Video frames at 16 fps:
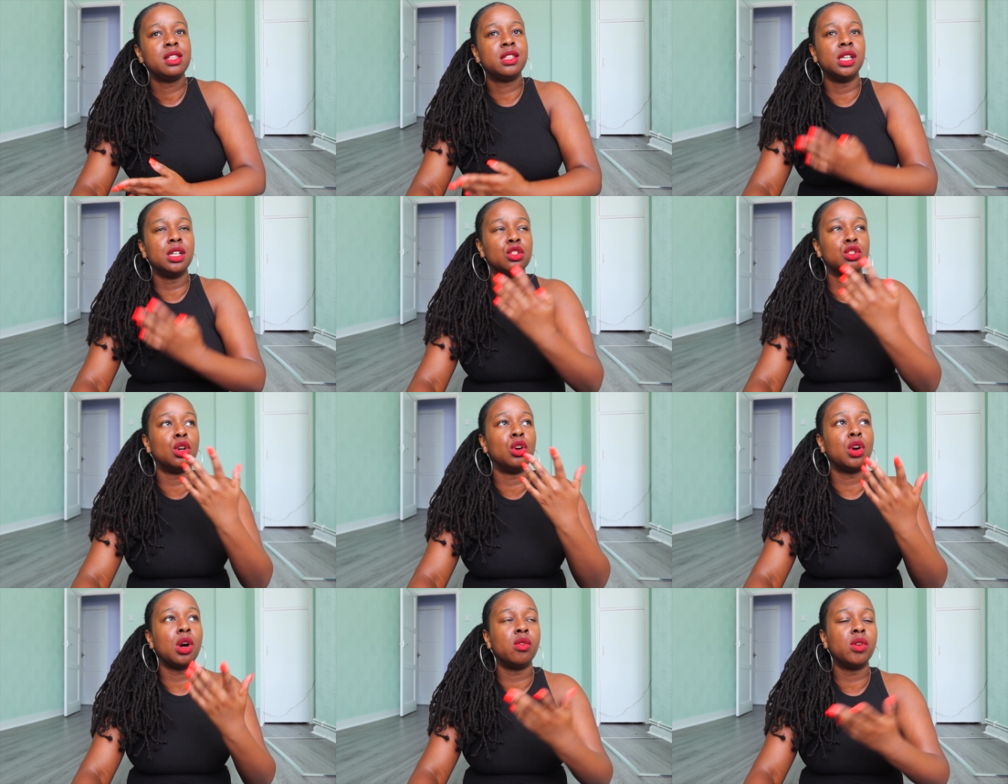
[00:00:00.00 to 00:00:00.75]
things
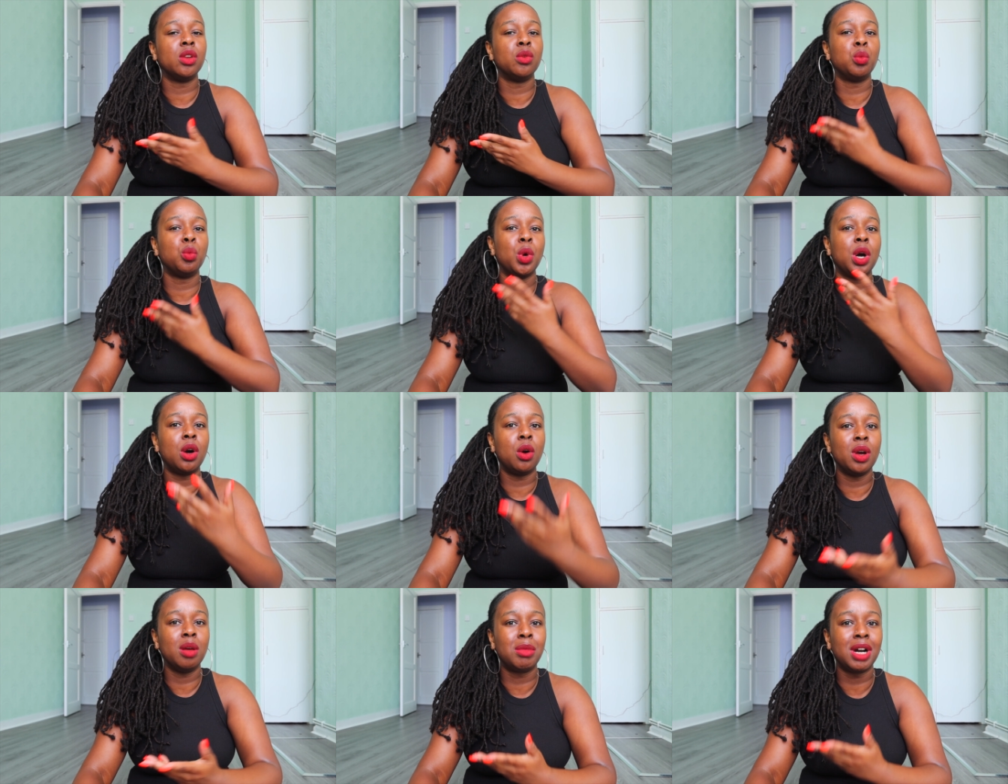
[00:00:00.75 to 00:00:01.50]
not going
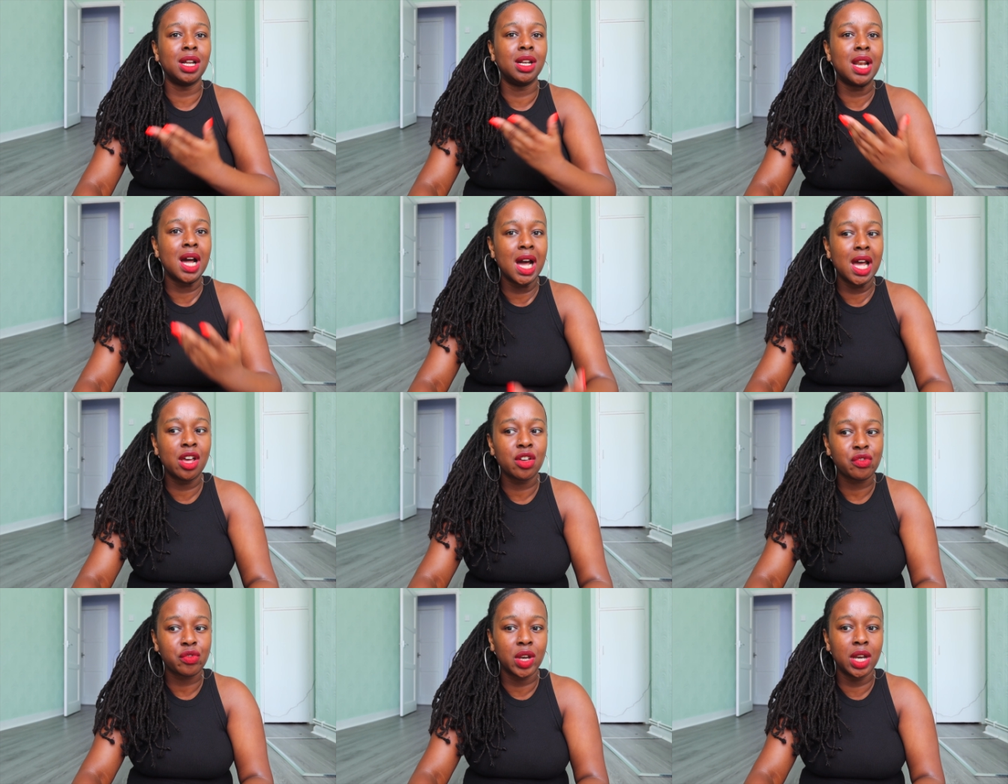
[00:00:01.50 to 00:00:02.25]
well in my
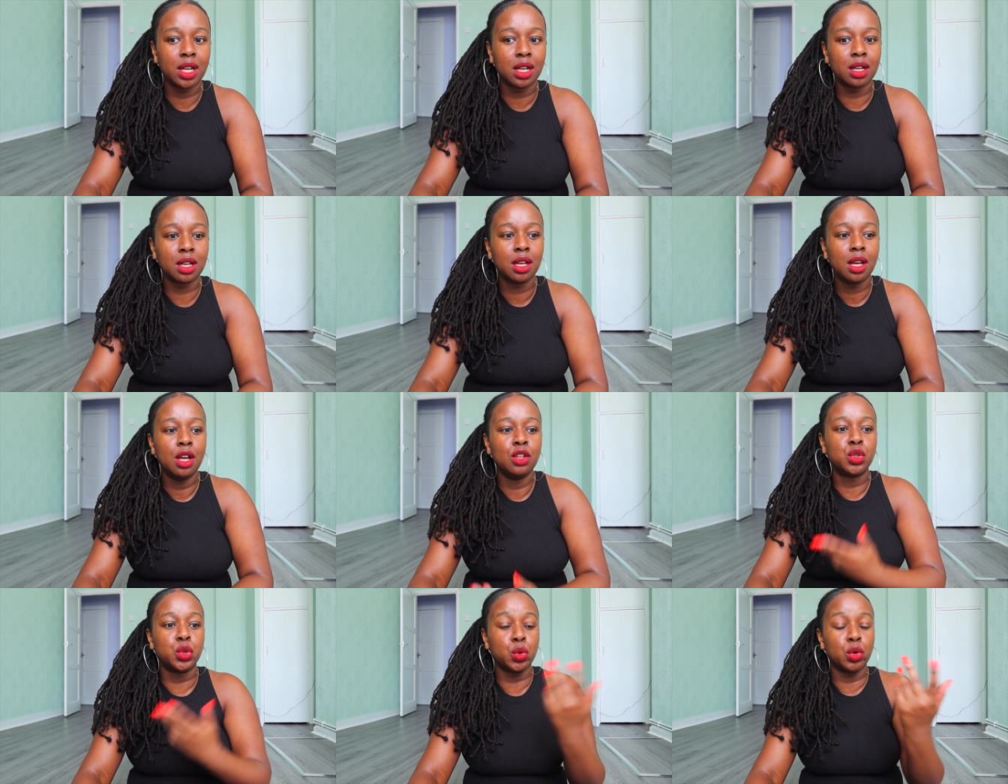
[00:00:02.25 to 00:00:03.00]
life,
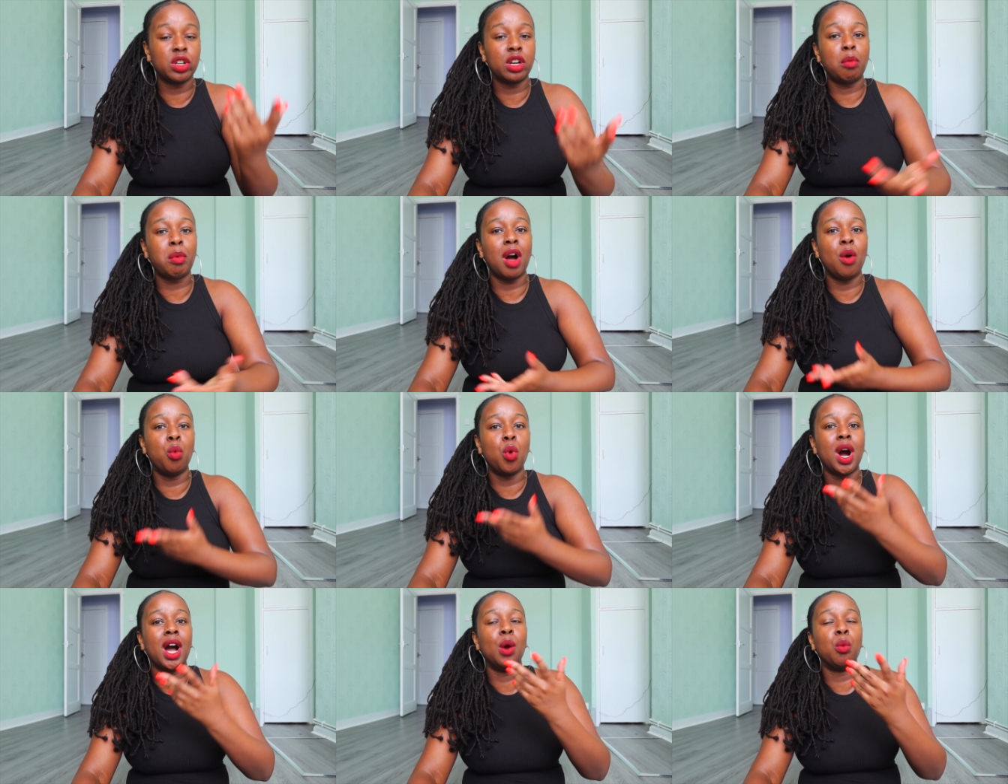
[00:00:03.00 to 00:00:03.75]
and talking about
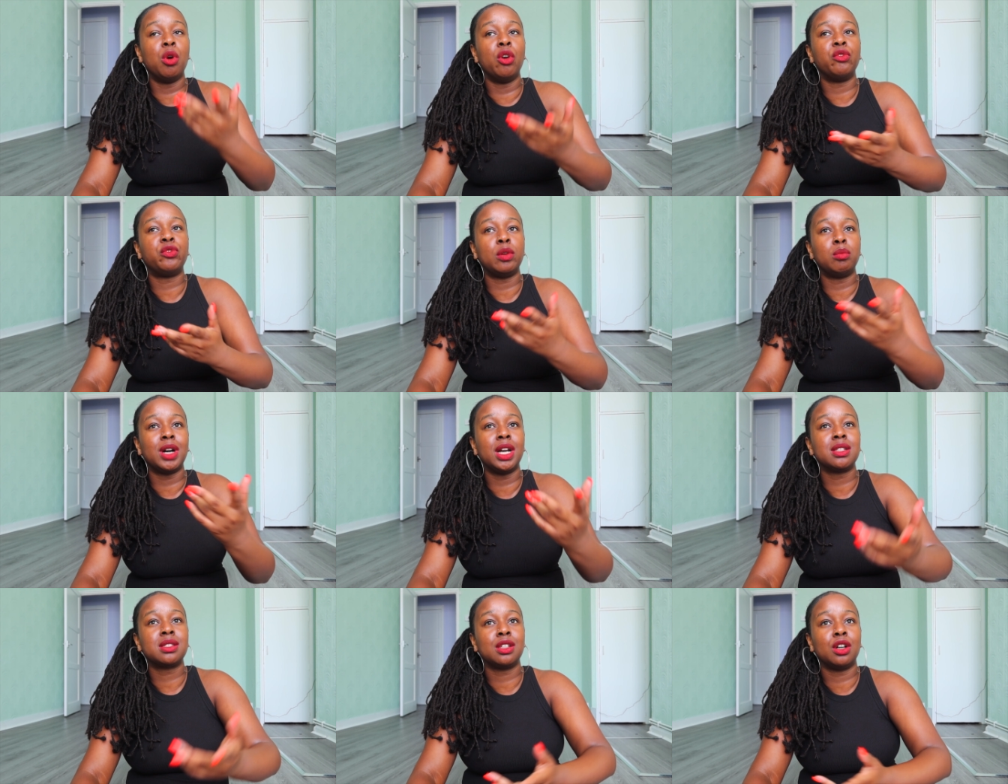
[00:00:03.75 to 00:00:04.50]
what I want for
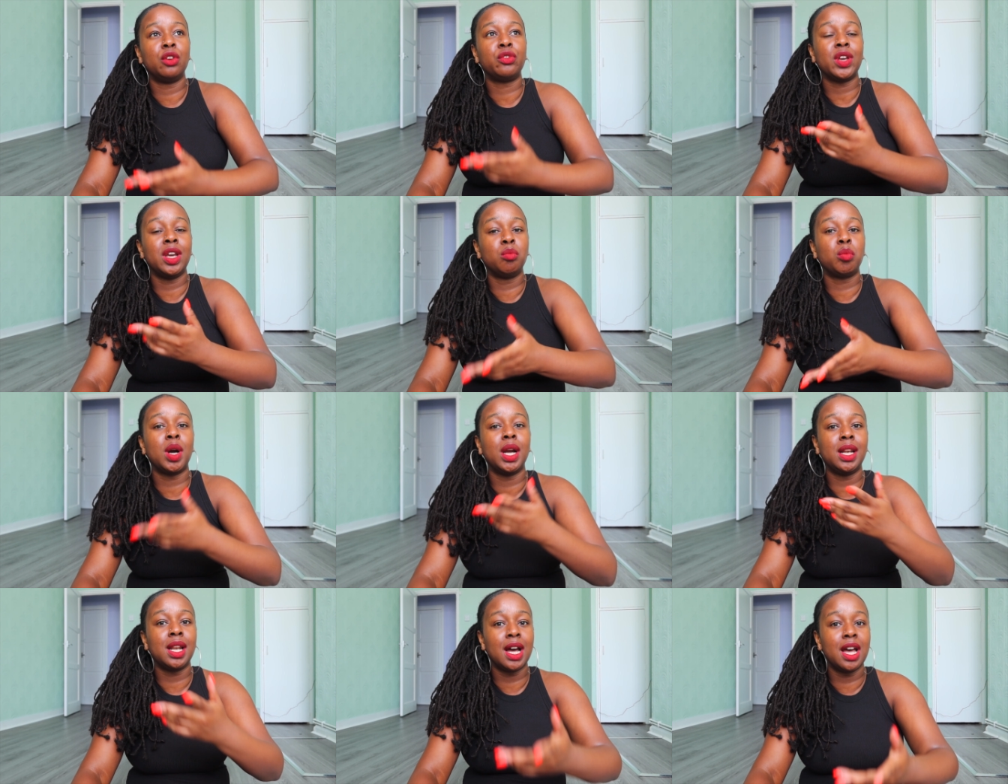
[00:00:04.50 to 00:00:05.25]
myself in
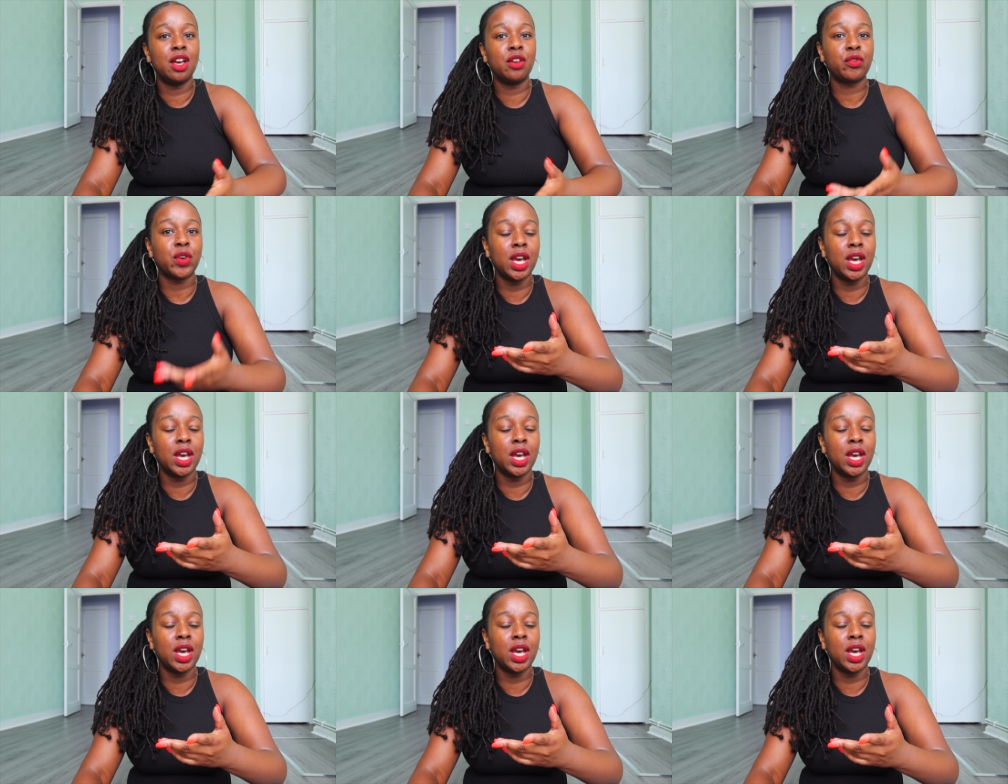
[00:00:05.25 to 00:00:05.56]
my life.